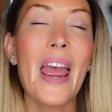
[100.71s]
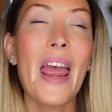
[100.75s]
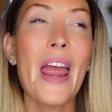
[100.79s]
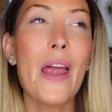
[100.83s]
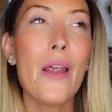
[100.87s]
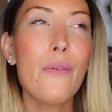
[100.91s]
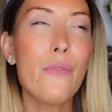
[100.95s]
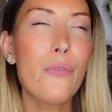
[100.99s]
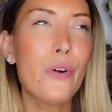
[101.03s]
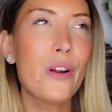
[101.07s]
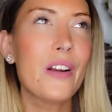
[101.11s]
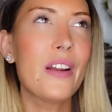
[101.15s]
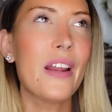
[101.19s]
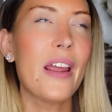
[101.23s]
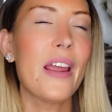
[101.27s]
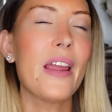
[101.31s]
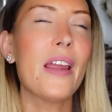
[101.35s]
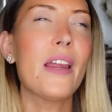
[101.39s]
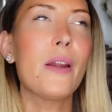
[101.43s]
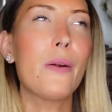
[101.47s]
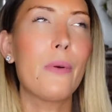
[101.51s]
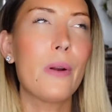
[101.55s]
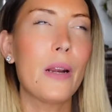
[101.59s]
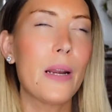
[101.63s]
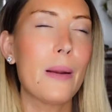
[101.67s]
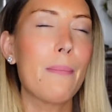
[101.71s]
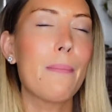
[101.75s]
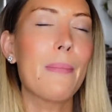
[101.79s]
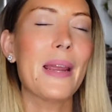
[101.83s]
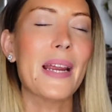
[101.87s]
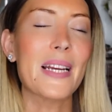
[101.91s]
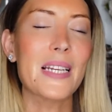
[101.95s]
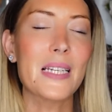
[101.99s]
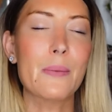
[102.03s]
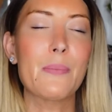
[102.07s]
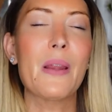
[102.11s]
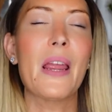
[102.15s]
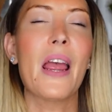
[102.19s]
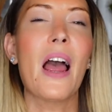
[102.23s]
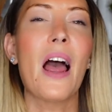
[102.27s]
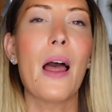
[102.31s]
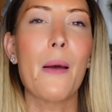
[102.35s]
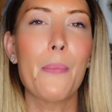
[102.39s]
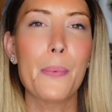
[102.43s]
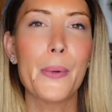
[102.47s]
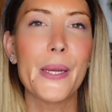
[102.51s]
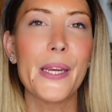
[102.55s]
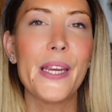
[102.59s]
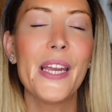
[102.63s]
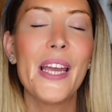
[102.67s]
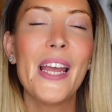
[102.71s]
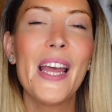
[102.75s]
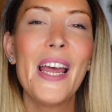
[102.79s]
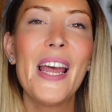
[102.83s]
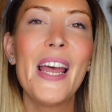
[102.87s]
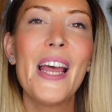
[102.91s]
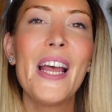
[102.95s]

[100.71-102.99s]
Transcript: Every day it really makes me happy